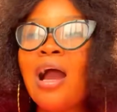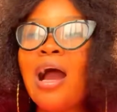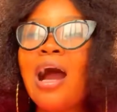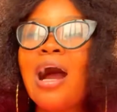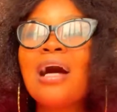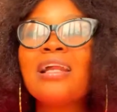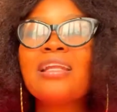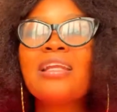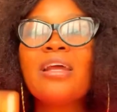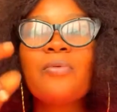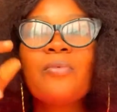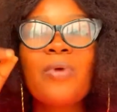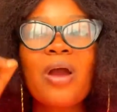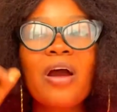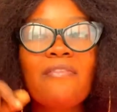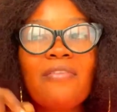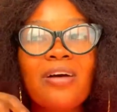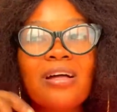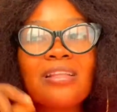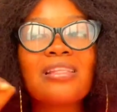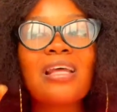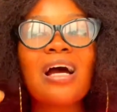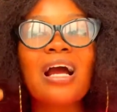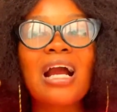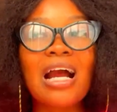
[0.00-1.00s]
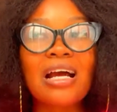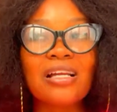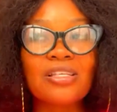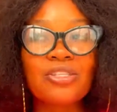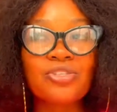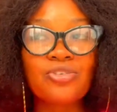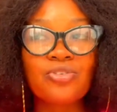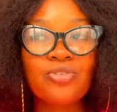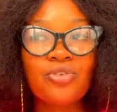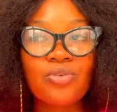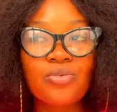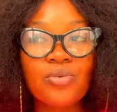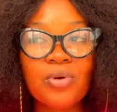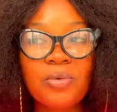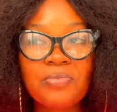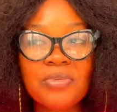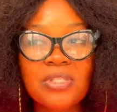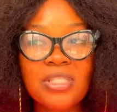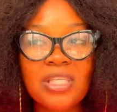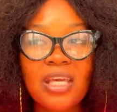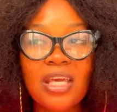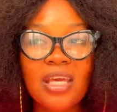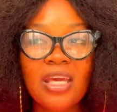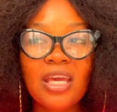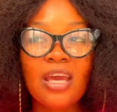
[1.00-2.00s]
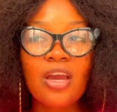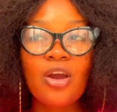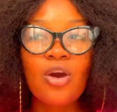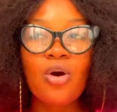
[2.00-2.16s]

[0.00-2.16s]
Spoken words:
And then we have another category where we say,